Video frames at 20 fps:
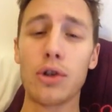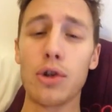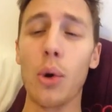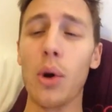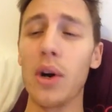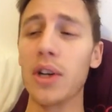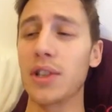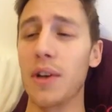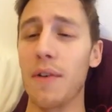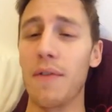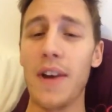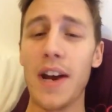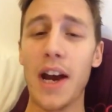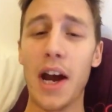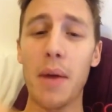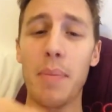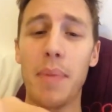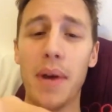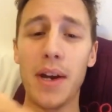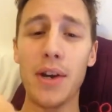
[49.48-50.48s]
join us in
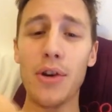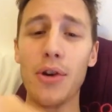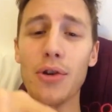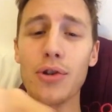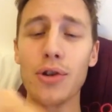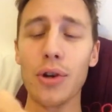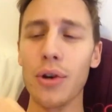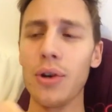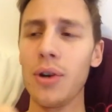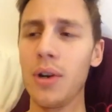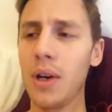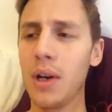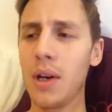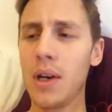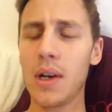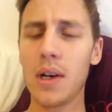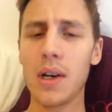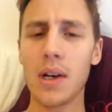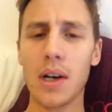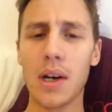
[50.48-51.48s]
VIP, you two.
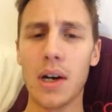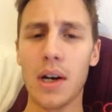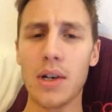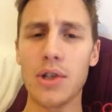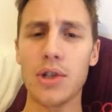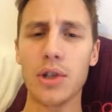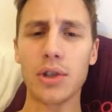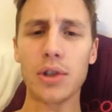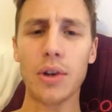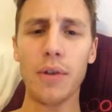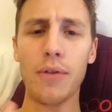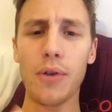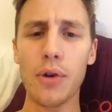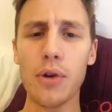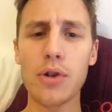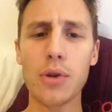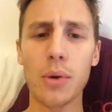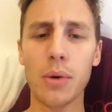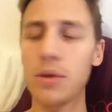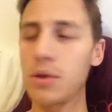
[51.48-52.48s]
And she's
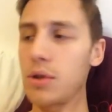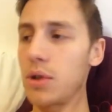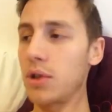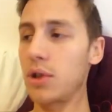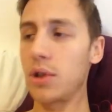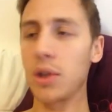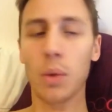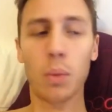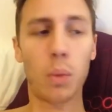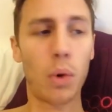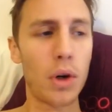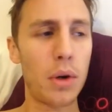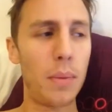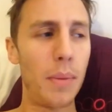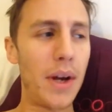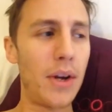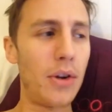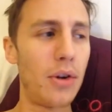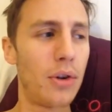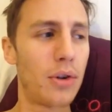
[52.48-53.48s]
confused. She said, what do
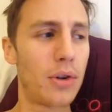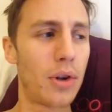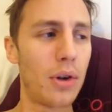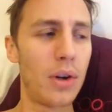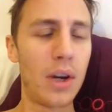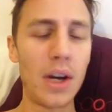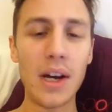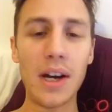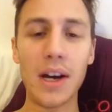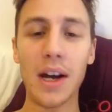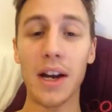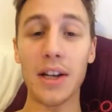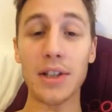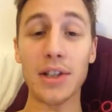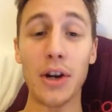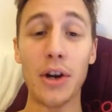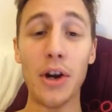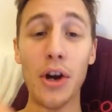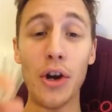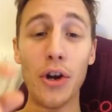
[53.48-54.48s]
you mean, you two? And I
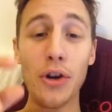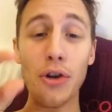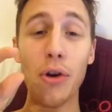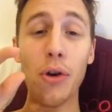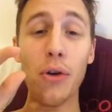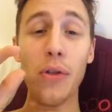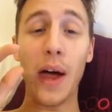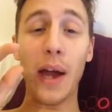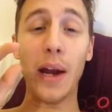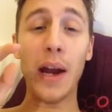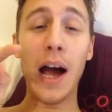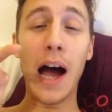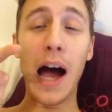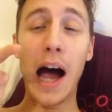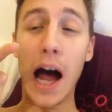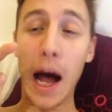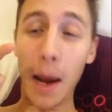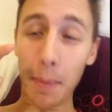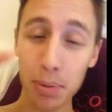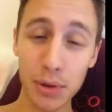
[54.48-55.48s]
said, you and that
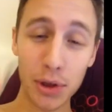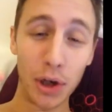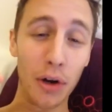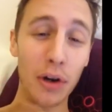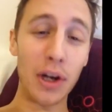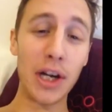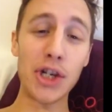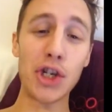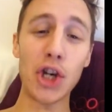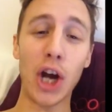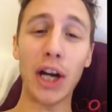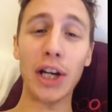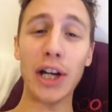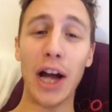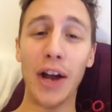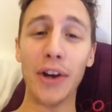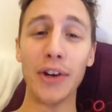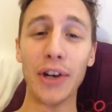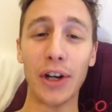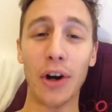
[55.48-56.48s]
absolutely
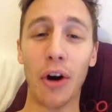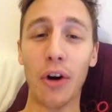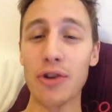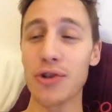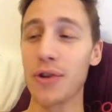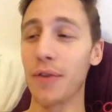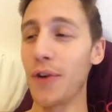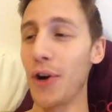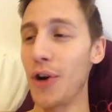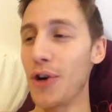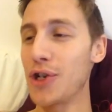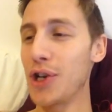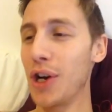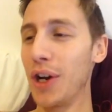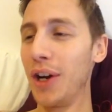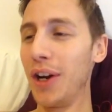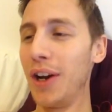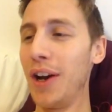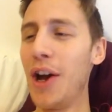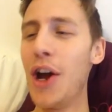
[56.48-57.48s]
gigantic arse of yours.
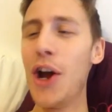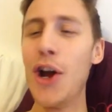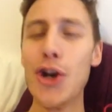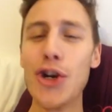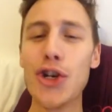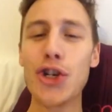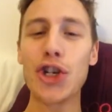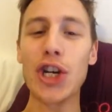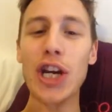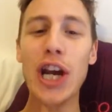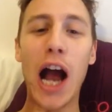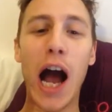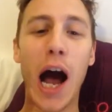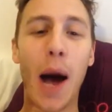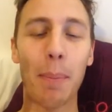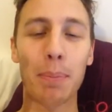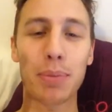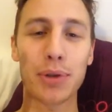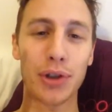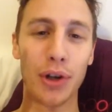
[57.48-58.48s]
She
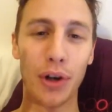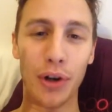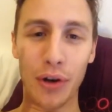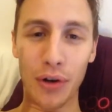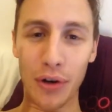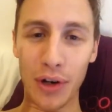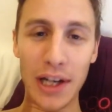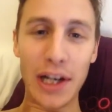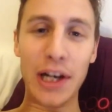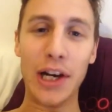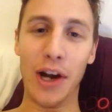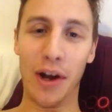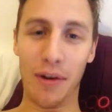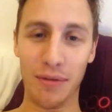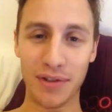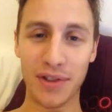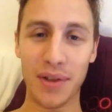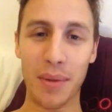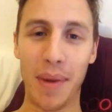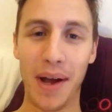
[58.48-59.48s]
absolutely
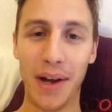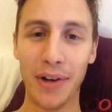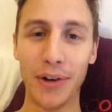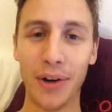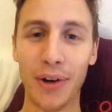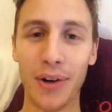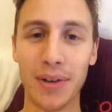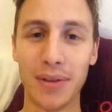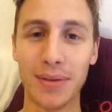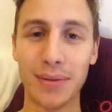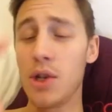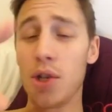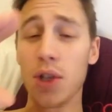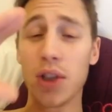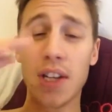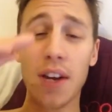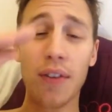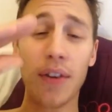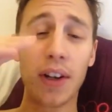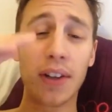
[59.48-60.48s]
loves the banter.
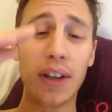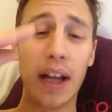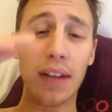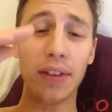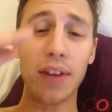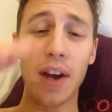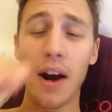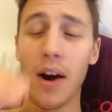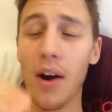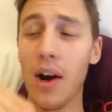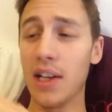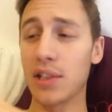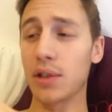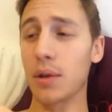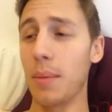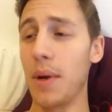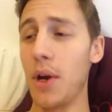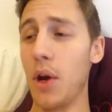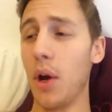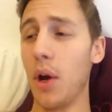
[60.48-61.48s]
She's giving it that there, asking